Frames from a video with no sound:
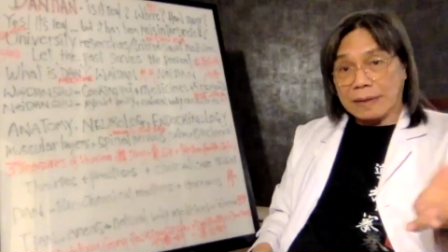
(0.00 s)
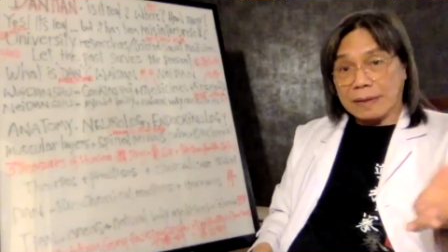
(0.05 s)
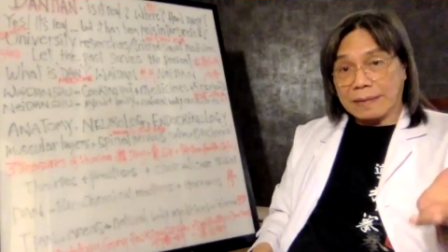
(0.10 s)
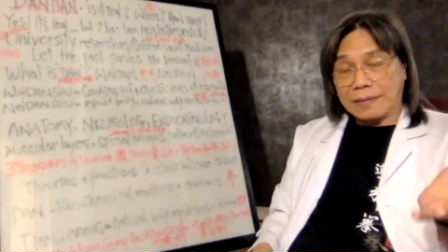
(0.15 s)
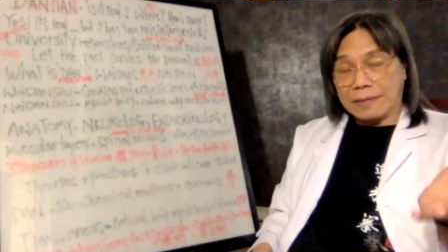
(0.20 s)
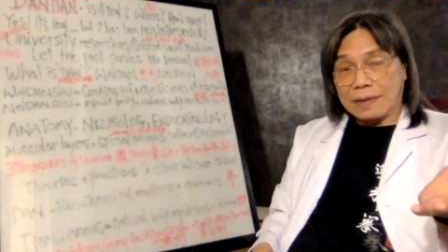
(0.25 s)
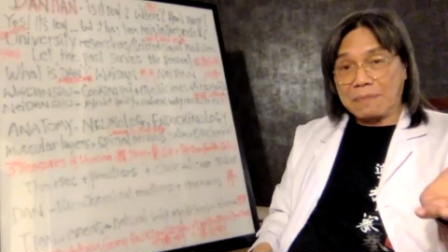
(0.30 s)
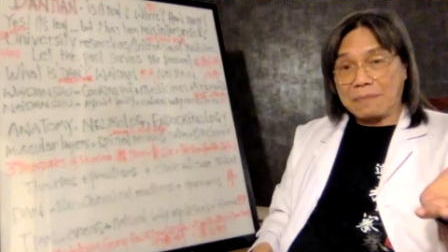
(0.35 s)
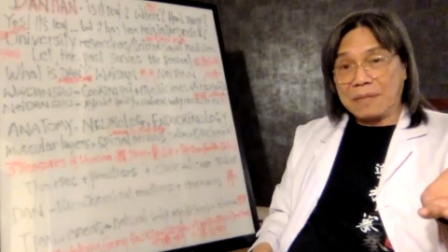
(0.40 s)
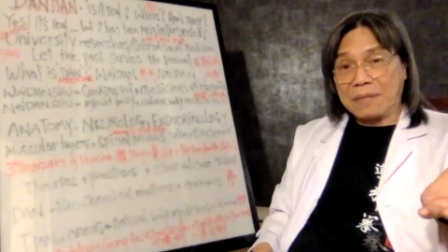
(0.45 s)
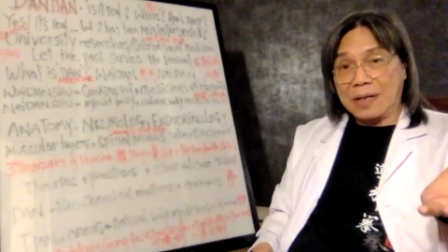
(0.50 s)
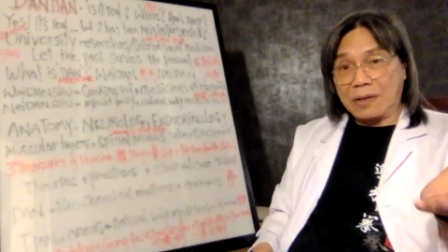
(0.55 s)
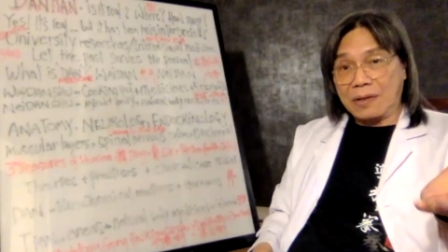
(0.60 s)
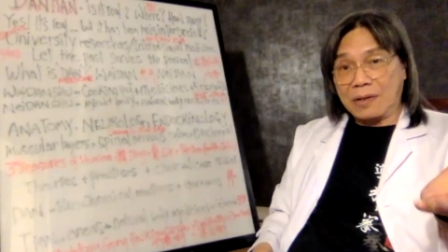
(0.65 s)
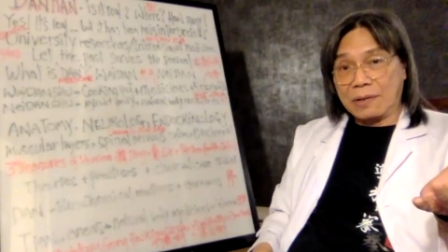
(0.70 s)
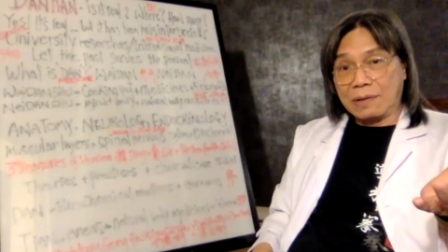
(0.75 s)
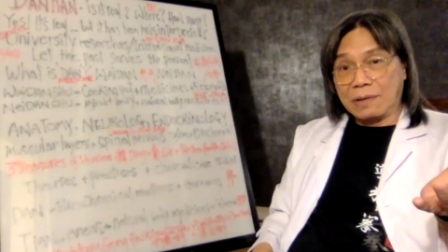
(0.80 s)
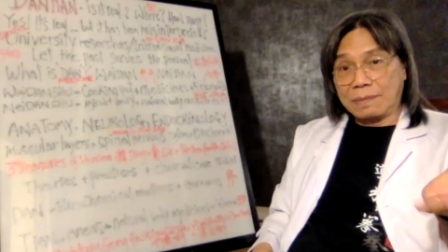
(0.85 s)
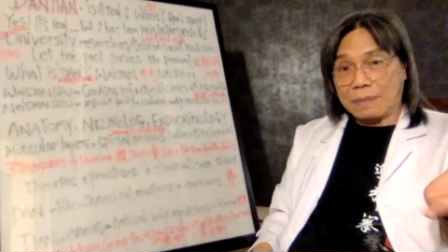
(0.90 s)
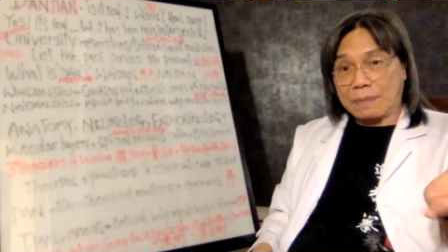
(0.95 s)
submit
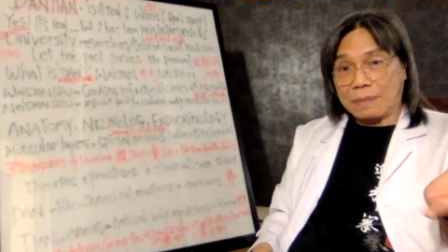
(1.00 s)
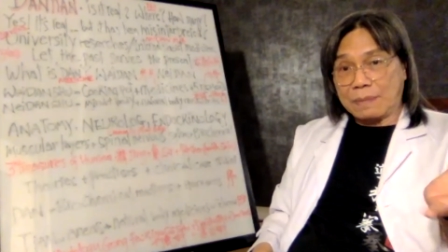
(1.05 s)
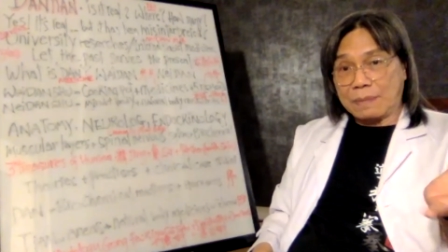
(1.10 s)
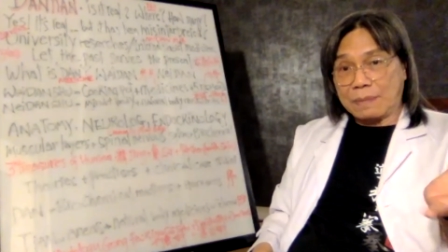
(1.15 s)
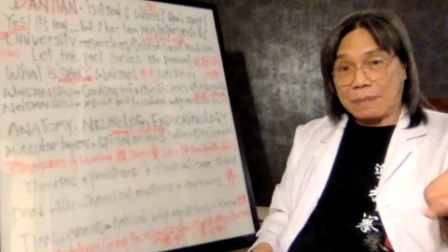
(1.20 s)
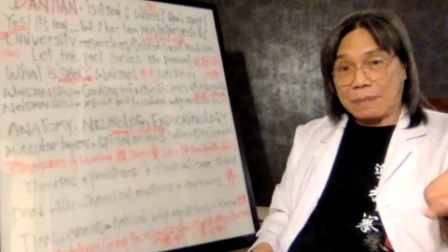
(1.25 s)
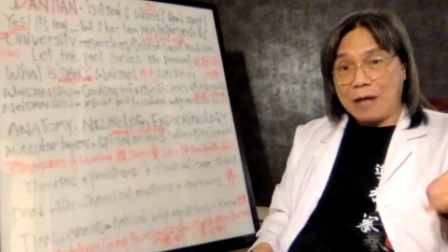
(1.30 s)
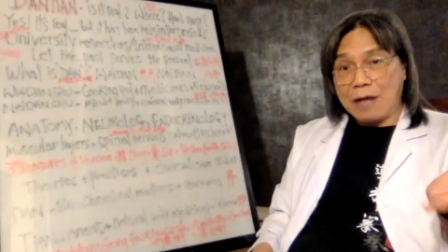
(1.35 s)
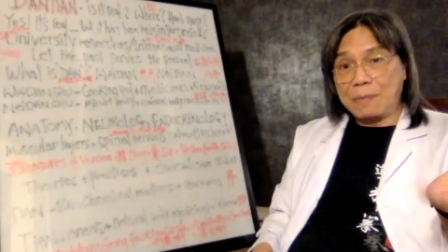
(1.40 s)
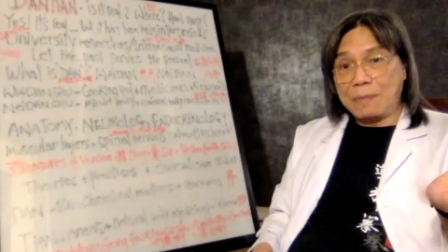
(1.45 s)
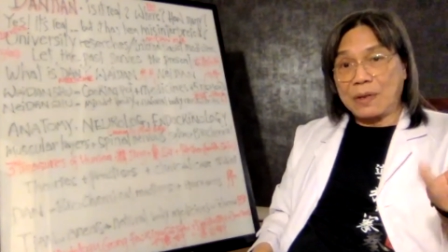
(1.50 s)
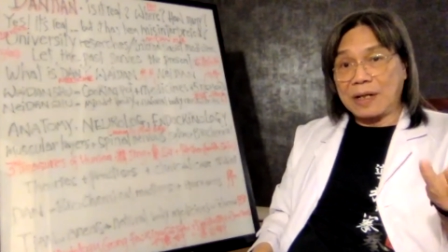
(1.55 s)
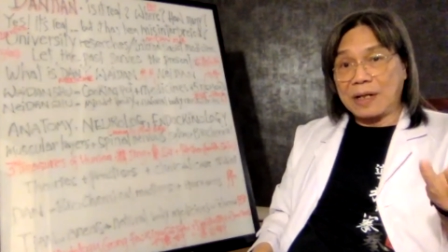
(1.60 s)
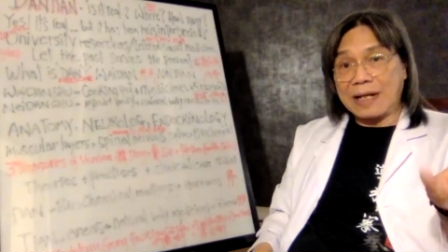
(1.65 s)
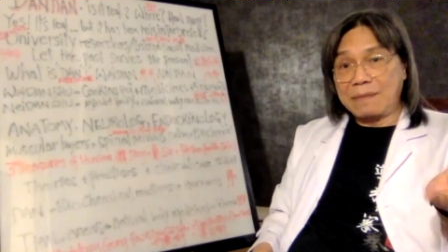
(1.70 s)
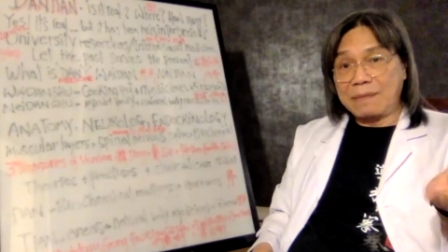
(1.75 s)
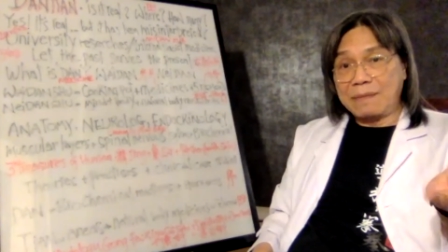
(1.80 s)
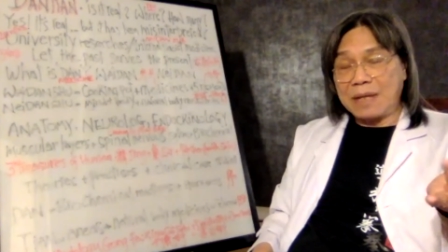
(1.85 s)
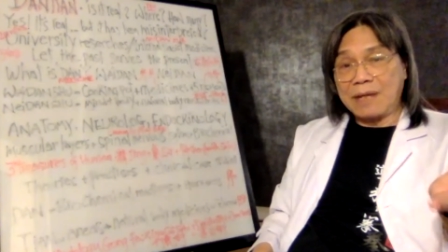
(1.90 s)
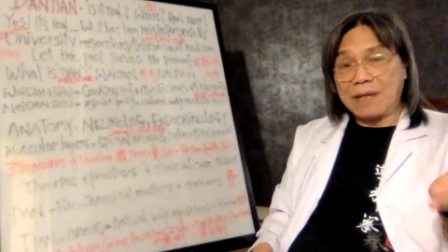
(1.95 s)
your paper.
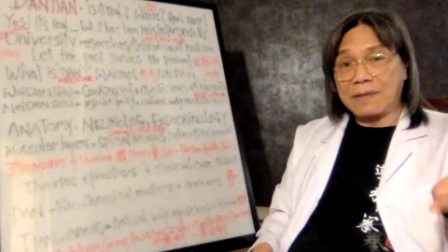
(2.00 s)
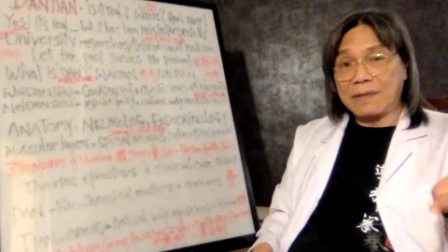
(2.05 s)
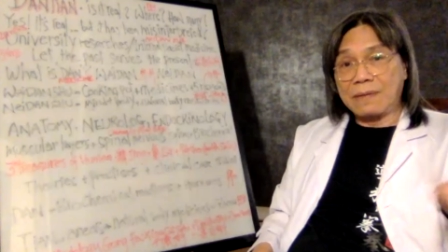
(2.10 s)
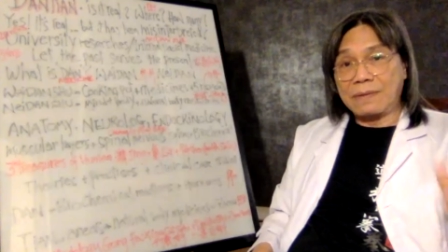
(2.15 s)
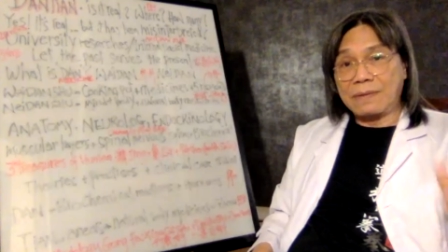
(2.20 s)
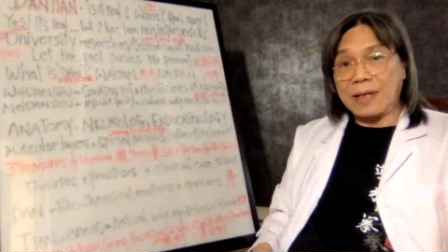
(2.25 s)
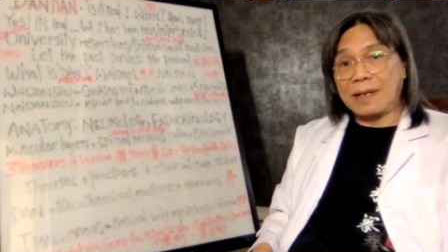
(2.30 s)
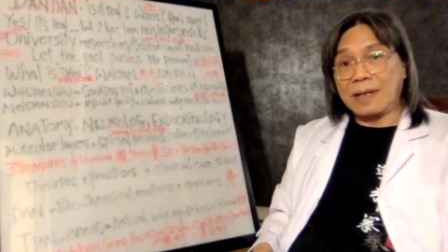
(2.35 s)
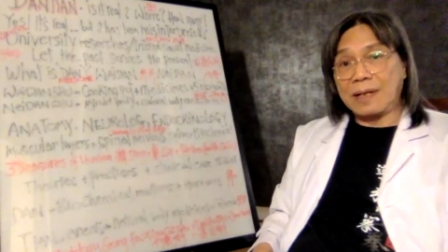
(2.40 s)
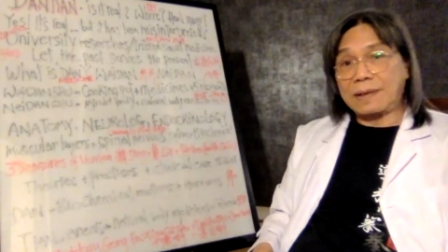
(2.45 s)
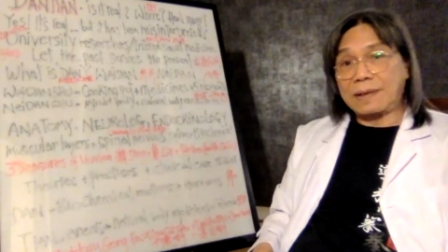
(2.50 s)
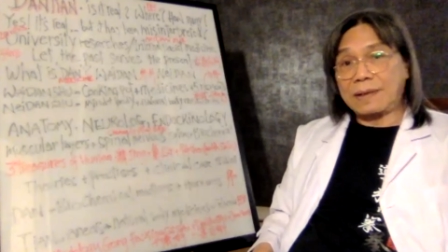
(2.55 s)
Let me have a read.